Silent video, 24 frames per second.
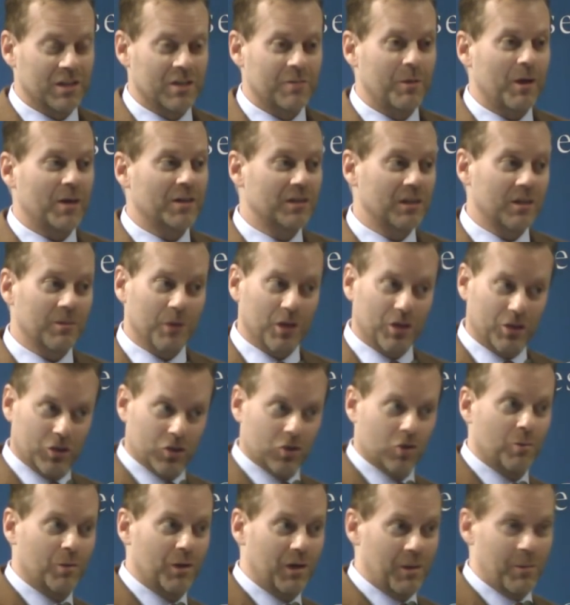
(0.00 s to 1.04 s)
especially among
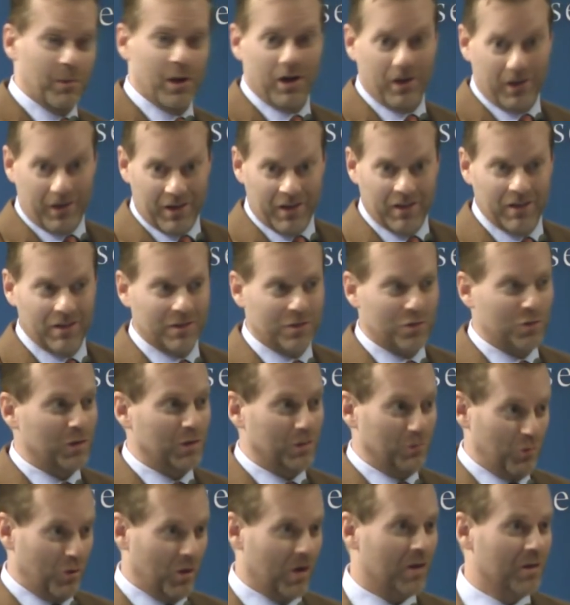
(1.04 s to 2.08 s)
German Americans who
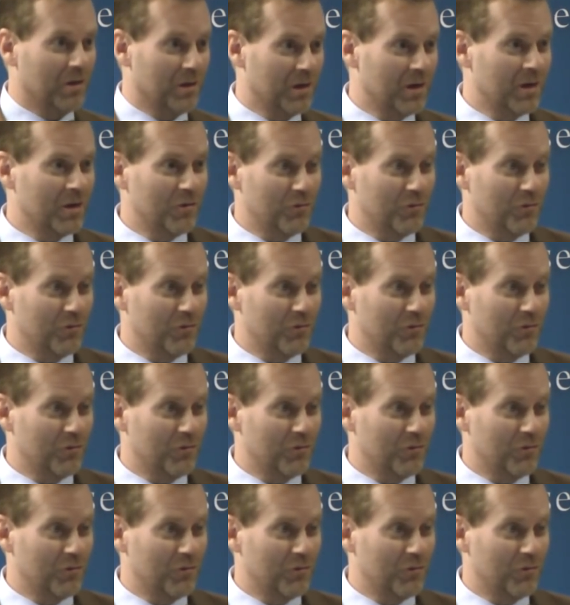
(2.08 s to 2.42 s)
didn't want to